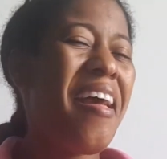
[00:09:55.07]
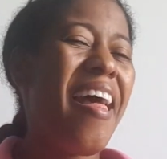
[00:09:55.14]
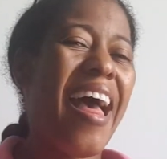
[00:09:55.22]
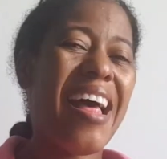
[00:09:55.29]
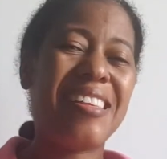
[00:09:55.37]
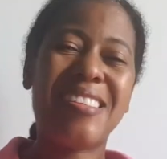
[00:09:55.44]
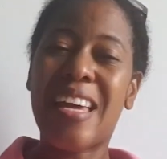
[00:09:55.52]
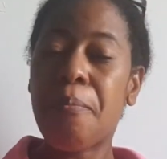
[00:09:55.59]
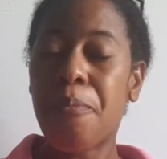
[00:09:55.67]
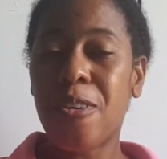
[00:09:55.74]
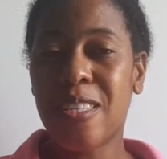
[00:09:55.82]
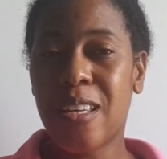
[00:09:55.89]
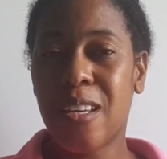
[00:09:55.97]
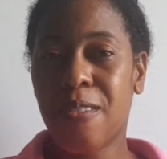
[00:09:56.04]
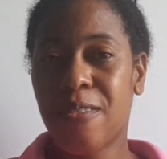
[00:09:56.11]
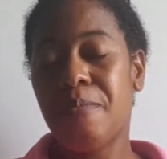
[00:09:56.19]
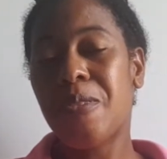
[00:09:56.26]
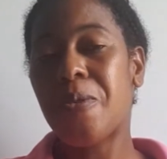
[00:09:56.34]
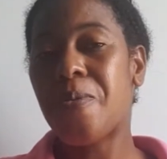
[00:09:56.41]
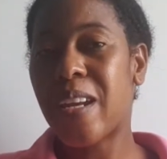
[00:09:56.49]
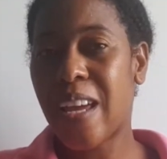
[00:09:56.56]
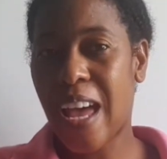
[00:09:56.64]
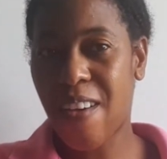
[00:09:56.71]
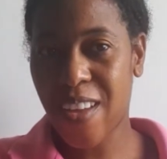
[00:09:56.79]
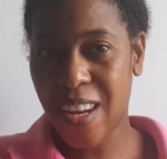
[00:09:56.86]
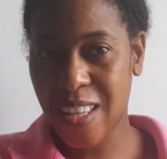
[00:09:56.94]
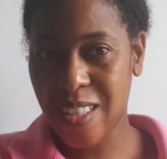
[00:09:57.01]
and 10% of them don't want to have
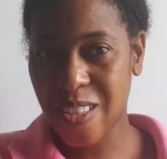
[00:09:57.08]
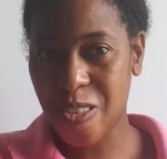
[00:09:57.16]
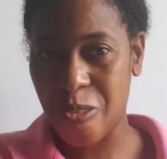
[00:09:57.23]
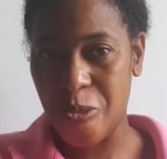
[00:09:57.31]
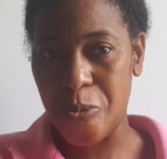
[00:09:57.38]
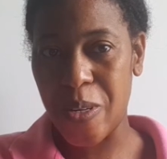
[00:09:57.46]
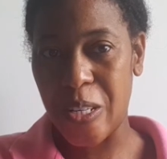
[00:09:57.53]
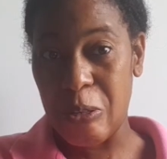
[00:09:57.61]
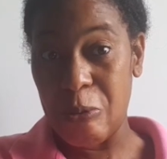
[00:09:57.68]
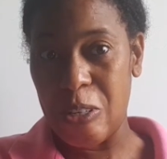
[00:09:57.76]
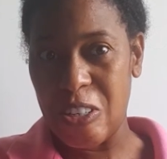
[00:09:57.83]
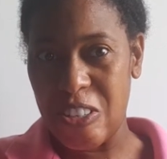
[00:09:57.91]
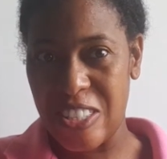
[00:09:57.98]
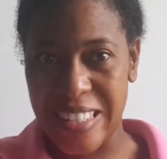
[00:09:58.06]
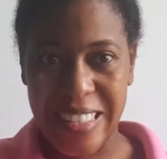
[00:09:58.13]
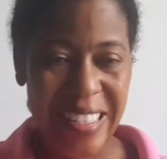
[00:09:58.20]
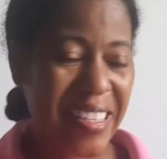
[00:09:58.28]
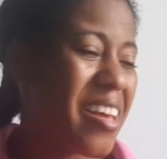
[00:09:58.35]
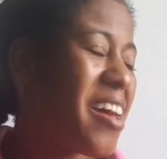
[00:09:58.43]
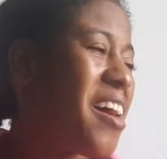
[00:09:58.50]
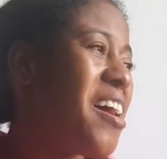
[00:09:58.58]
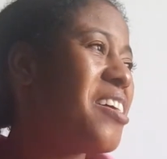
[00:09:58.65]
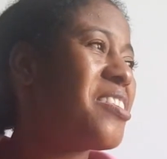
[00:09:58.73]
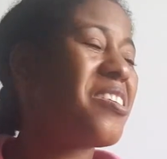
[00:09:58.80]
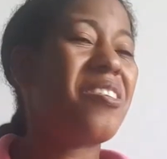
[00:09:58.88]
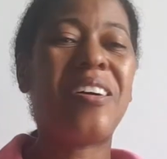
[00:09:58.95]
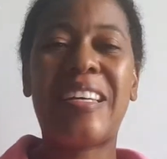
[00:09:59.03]
anything to do with new nurses.
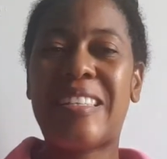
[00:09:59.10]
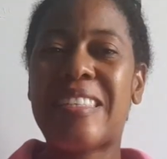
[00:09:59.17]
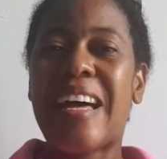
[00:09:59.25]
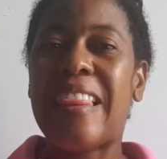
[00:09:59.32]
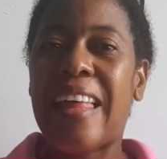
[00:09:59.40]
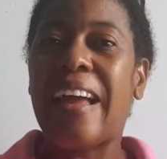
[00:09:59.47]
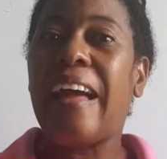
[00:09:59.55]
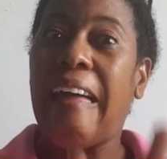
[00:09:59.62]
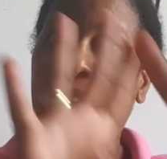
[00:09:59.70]
So it's not like